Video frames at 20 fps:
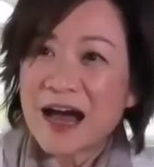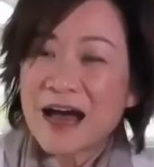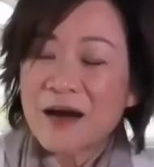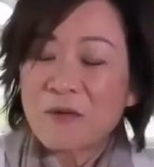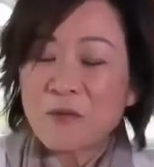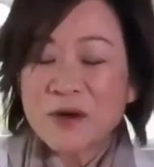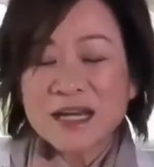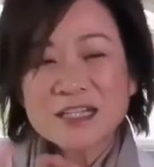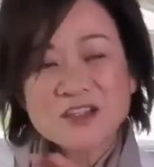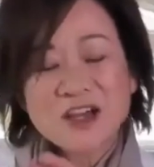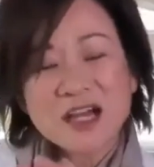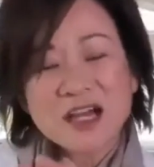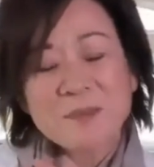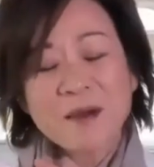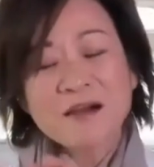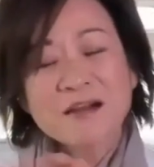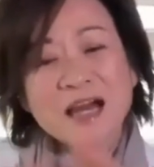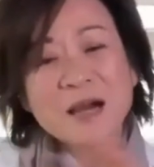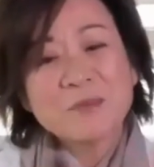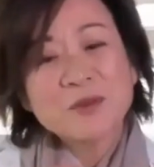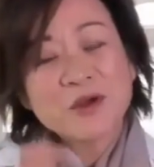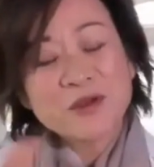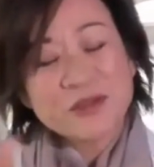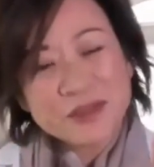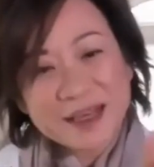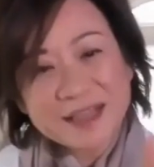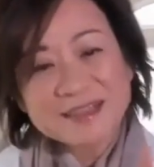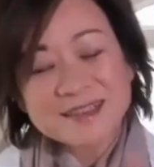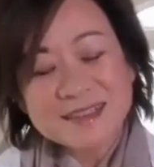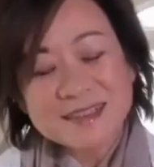we're going to talk about a couple of
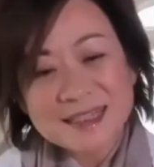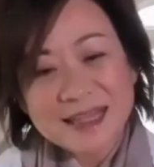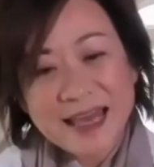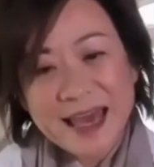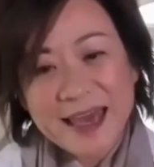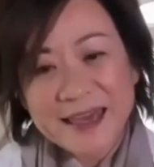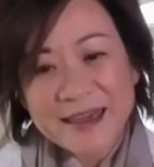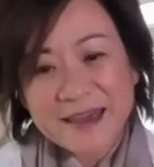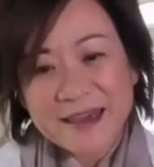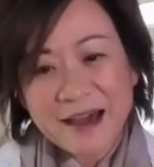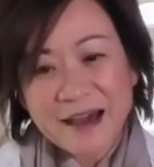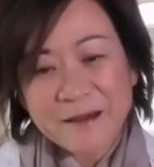things today